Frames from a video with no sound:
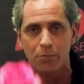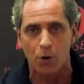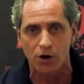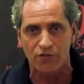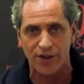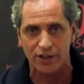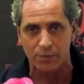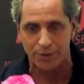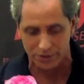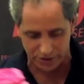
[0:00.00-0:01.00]
more
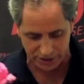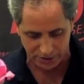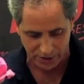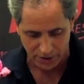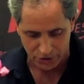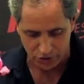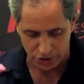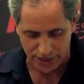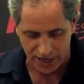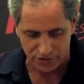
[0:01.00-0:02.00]
availability. So
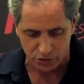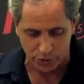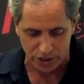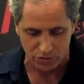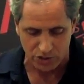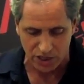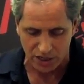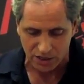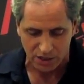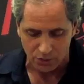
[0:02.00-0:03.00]
you have Sweet
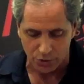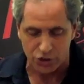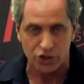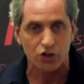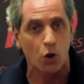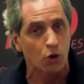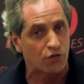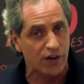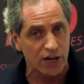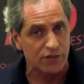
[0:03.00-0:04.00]
Unique, which is an
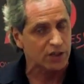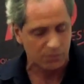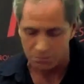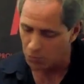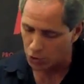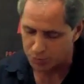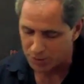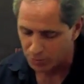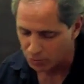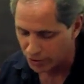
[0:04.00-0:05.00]
old favorite. Most
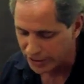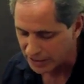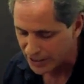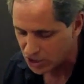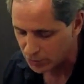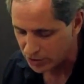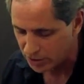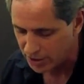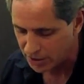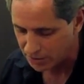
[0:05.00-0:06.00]
people really like Sweet
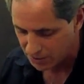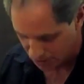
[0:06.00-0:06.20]
Unique.